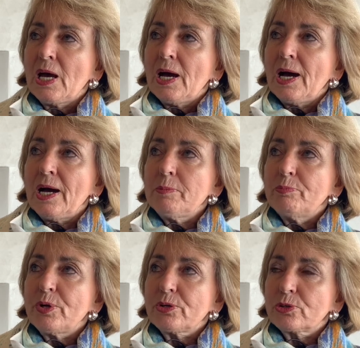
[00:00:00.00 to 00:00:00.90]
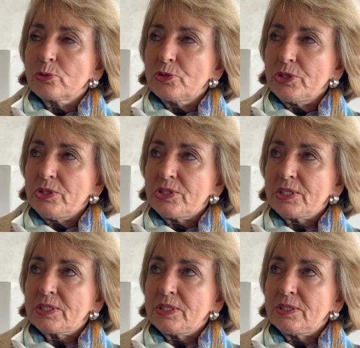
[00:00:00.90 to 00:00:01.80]
I broke it also in
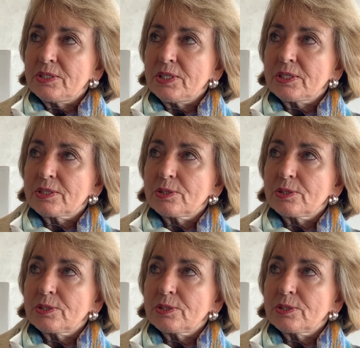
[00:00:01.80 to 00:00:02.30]
66.